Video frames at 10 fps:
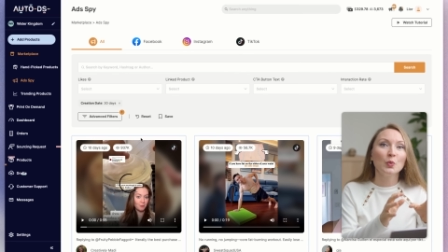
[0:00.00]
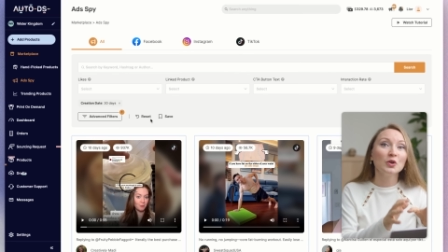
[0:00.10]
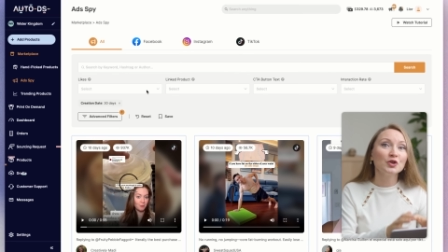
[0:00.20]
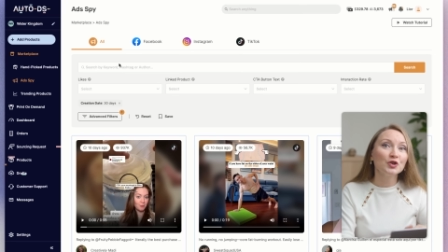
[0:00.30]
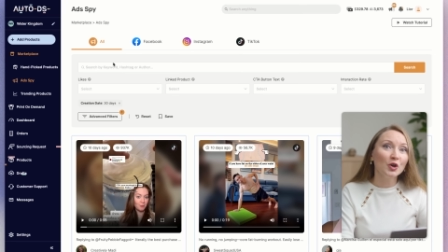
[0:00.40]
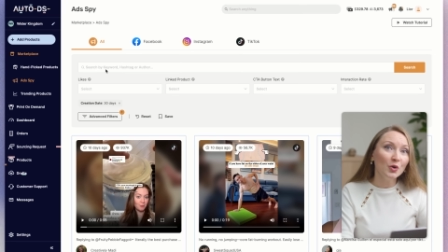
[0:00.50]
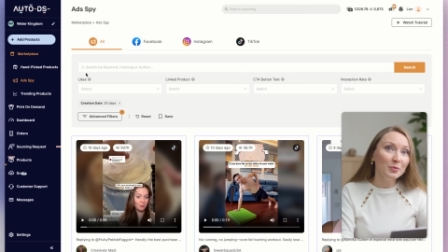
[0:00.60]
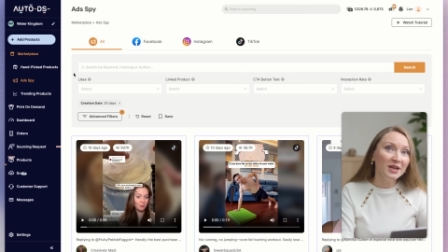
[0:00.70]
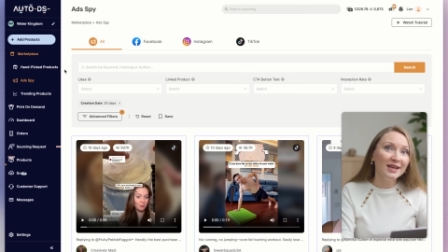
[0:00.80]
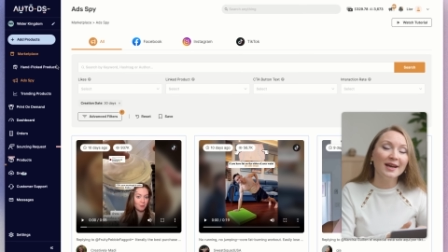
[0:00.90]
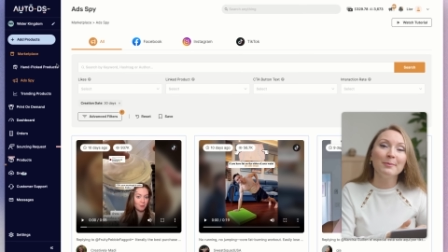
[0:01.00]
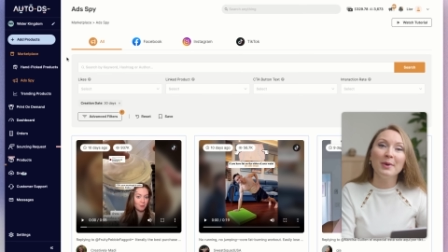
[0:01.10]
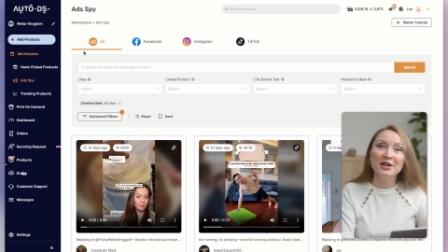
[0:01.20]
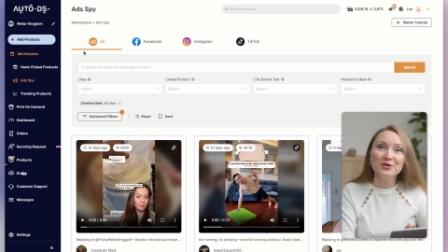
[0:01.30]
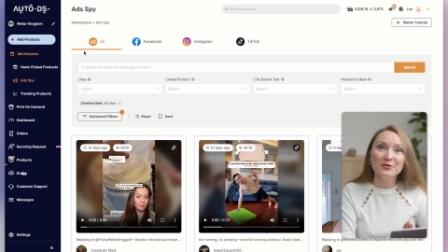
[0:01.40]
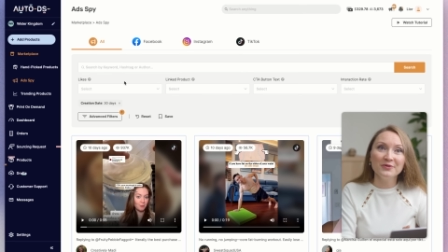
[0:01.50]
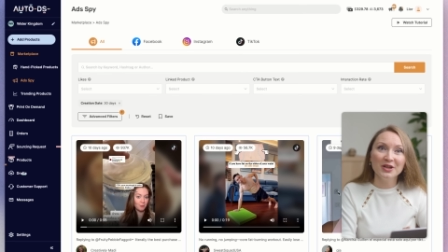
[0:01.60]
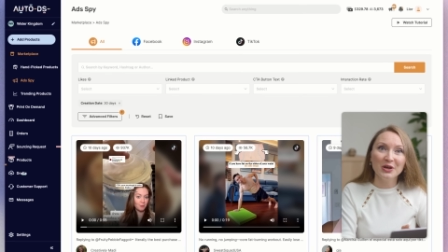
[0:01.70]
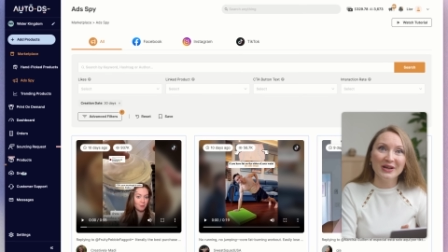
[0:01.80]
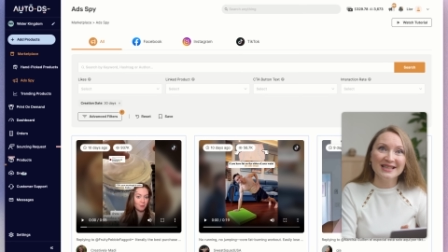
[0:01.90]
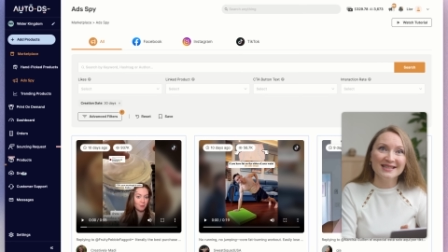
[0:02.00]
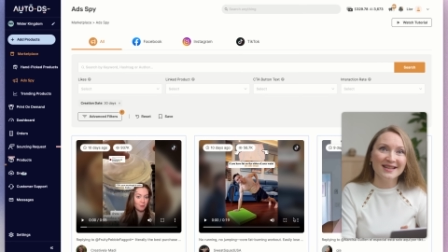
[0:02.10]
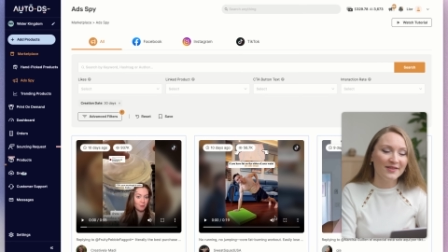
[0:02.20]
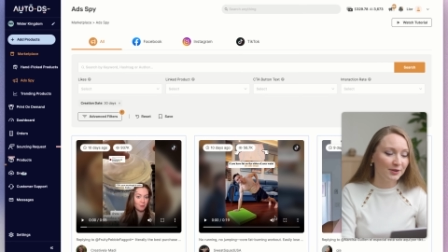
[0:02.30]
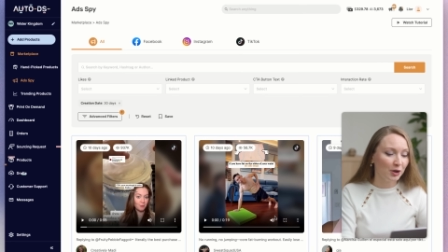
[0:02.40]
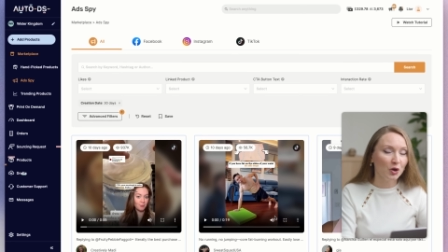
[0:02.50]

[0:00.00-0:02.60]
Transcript: will show me a bunch of video ads that are